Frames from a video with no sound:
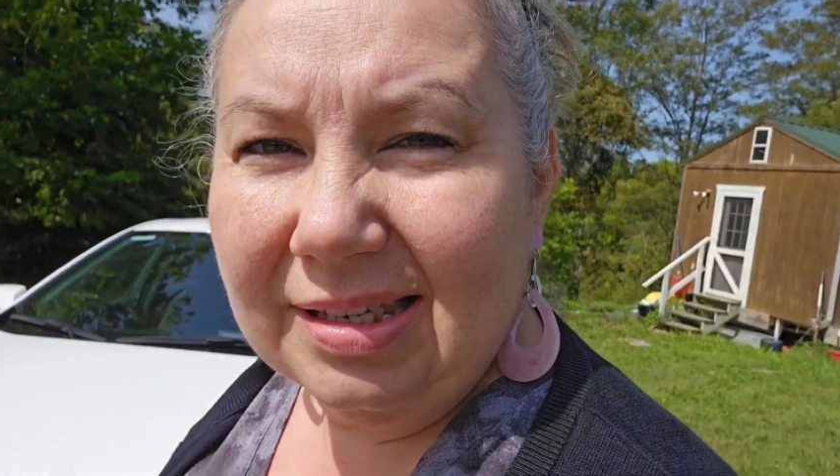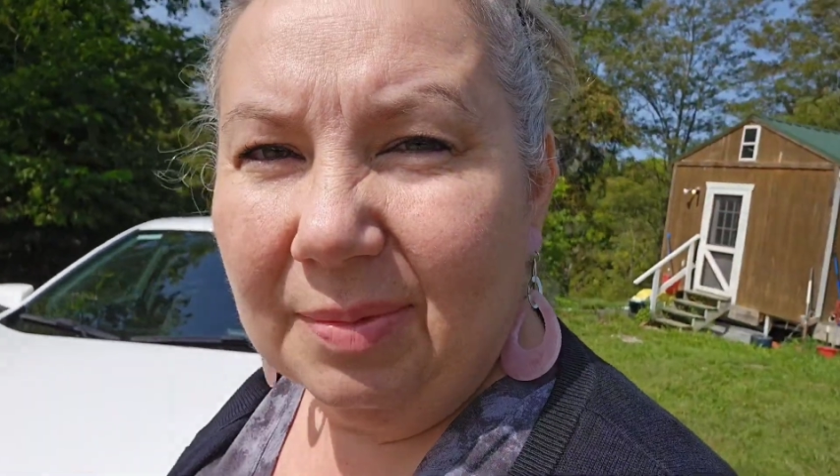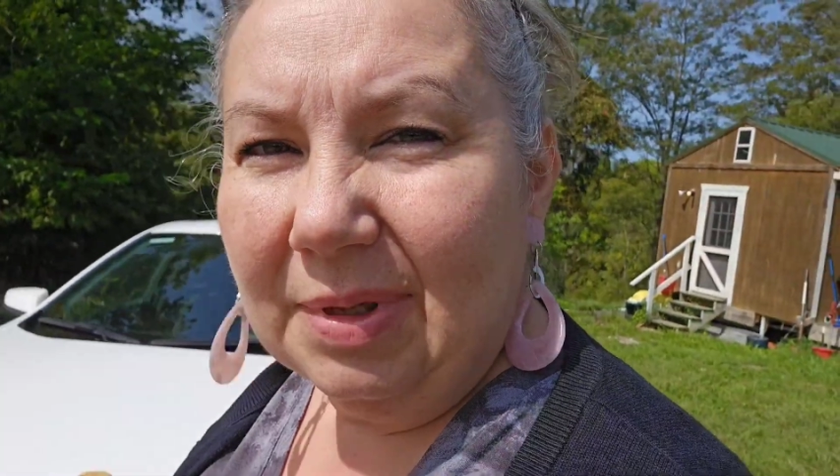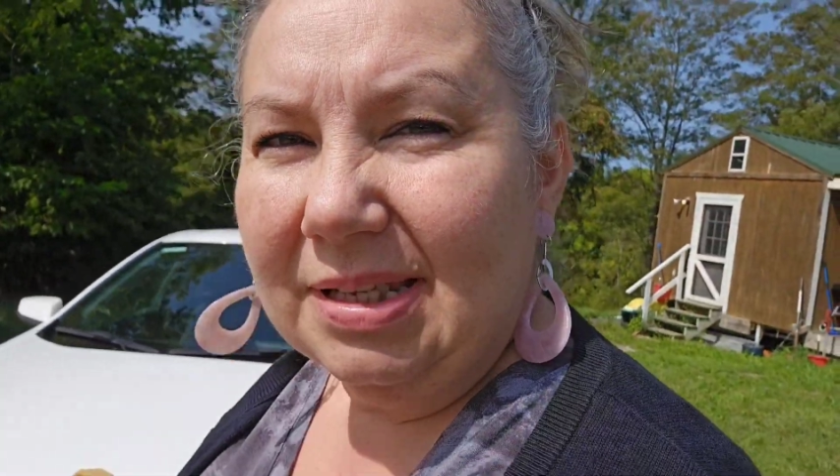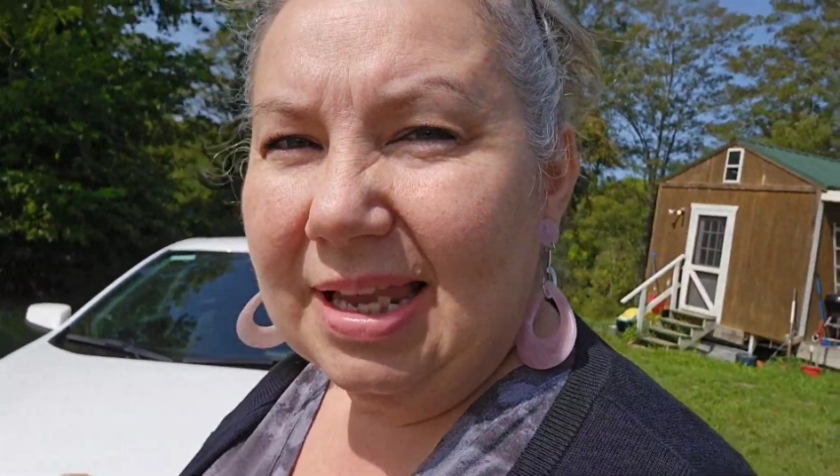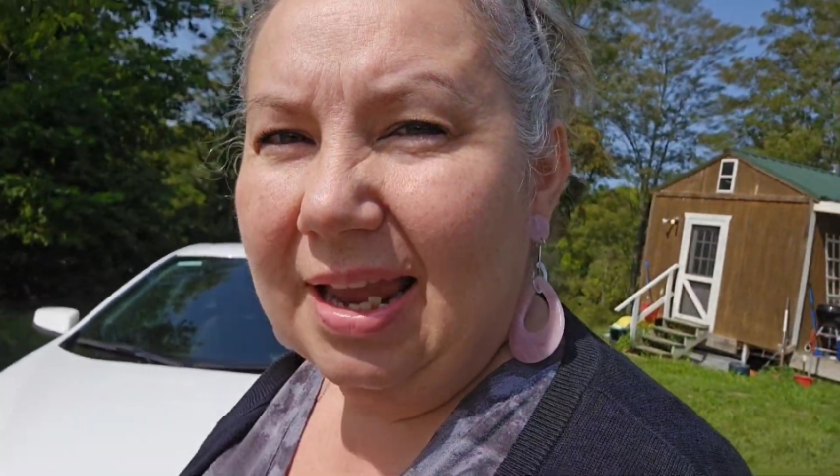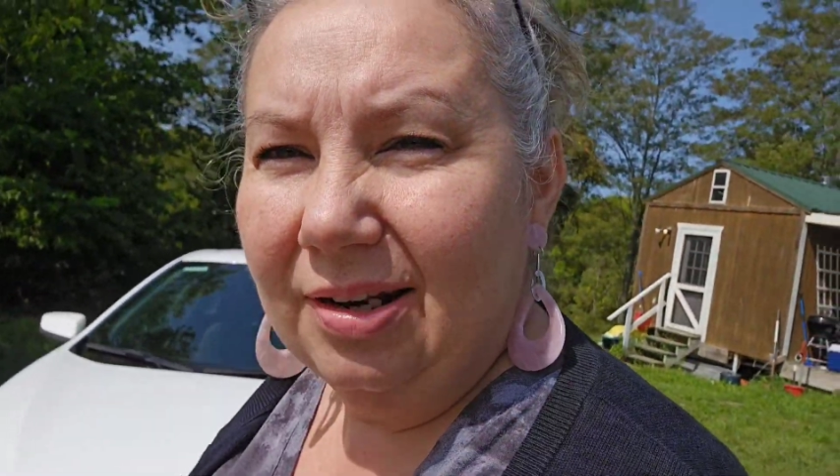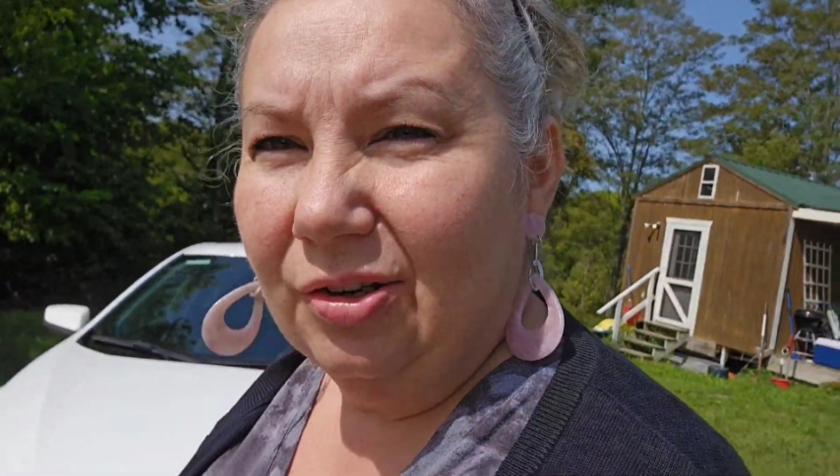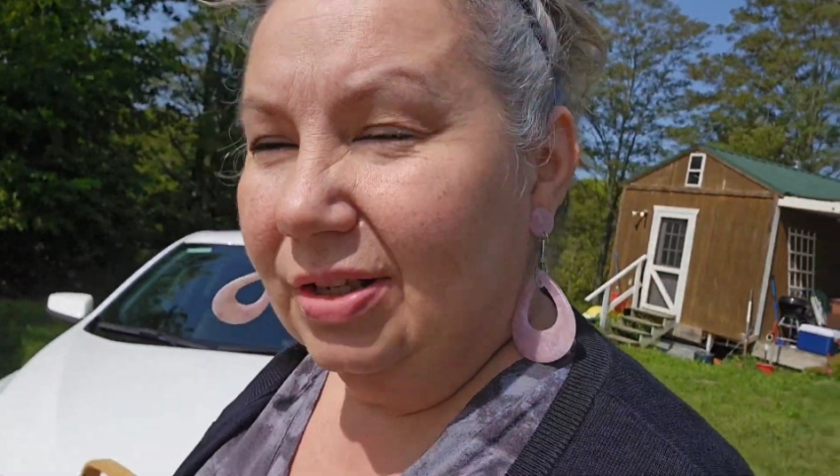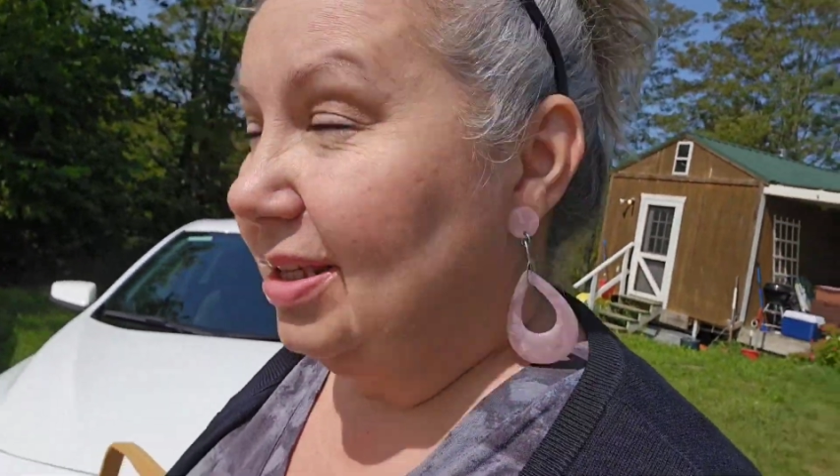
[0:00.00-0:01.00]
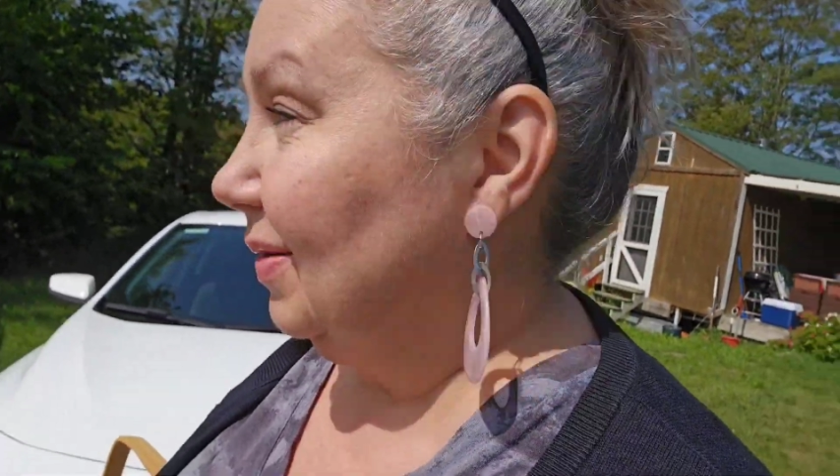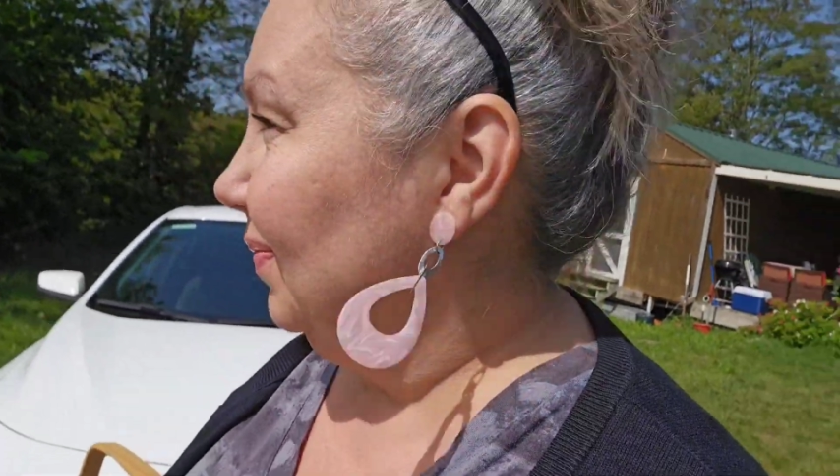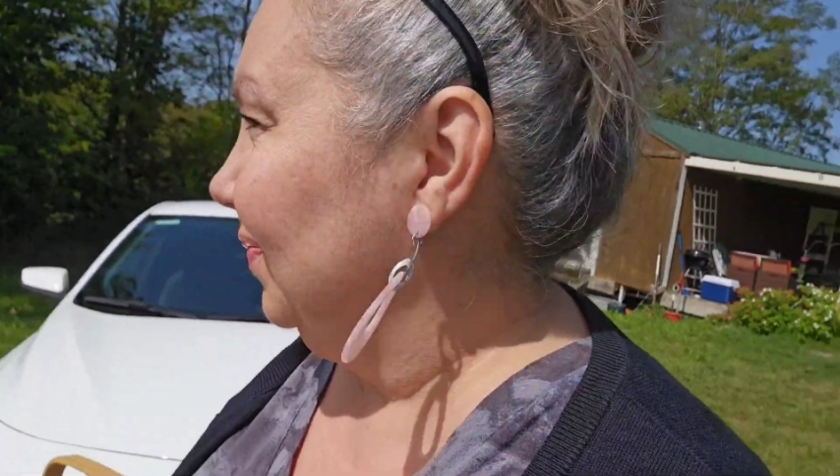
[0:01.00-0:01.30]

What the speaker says: some of these canned goods.